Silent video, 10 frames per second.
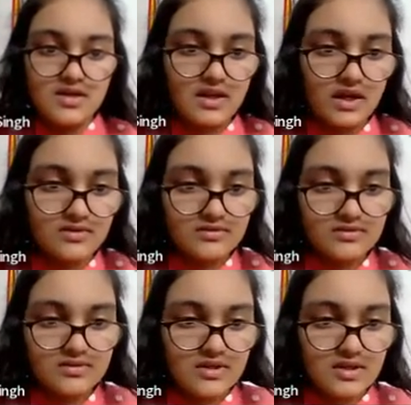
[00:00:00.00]
Now,
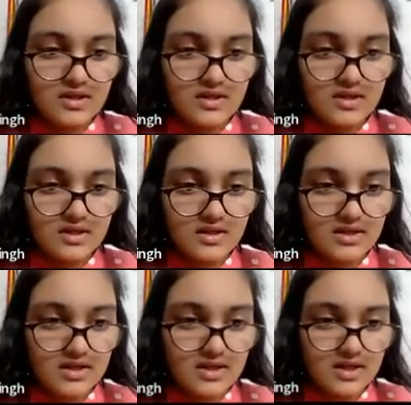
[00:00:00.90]

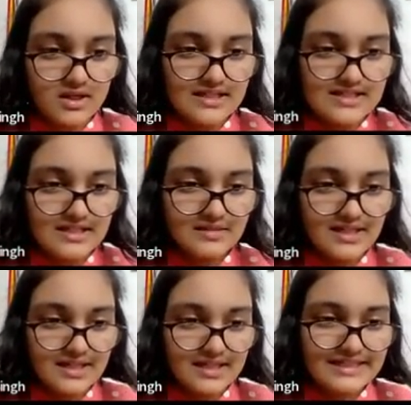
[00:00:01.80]
these are the
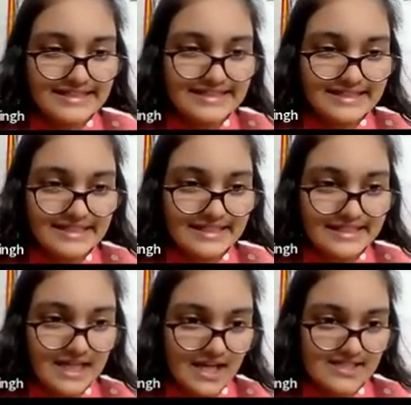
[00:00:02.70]
main
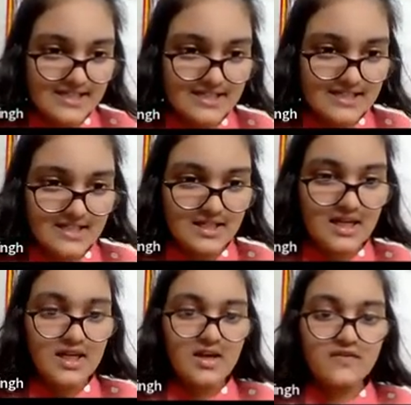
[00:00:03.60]
classes
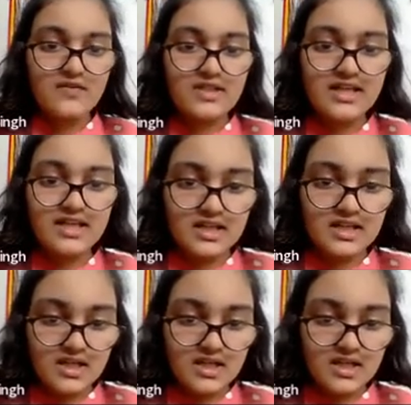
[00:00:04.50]
for the